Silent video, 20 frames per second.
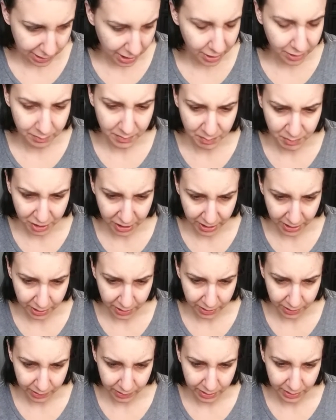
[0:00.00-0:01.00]
I remember
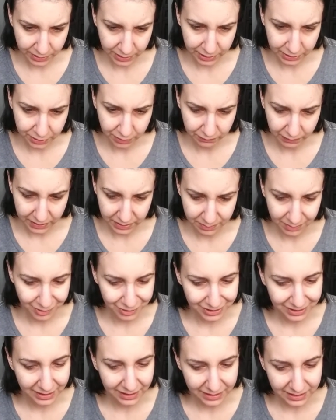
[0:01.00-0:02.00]
carrying around the Too Faced
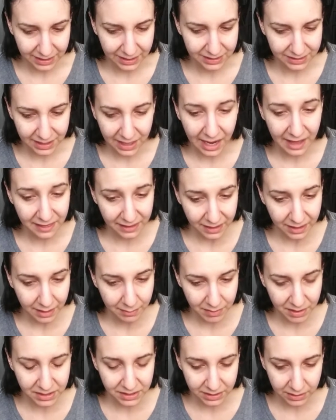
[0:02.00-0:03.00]
melted latex. I think I
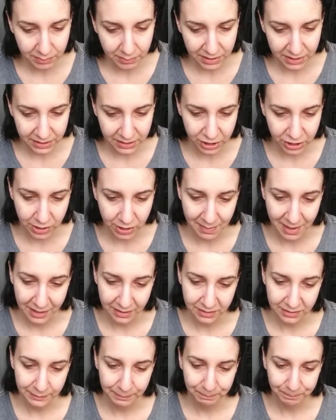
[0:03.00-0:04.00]
might still be at TJ
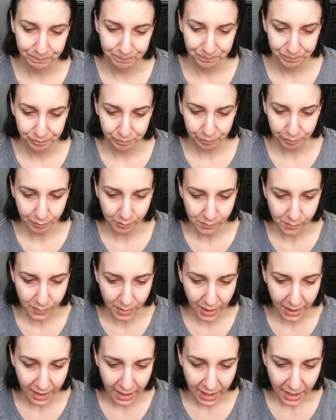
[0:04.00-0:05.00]
Maxx.
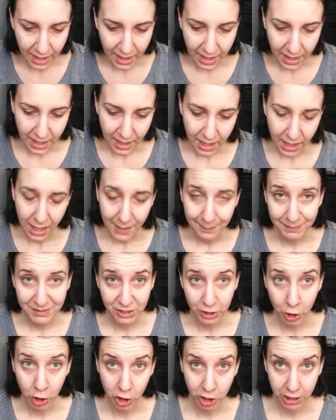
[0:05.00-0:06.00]
I'm
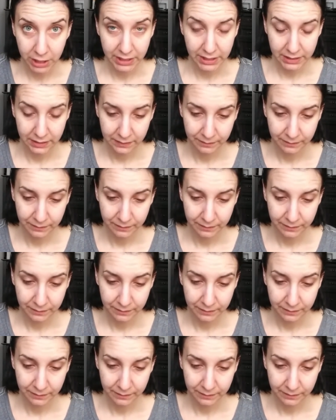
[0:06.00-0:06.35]
sorry.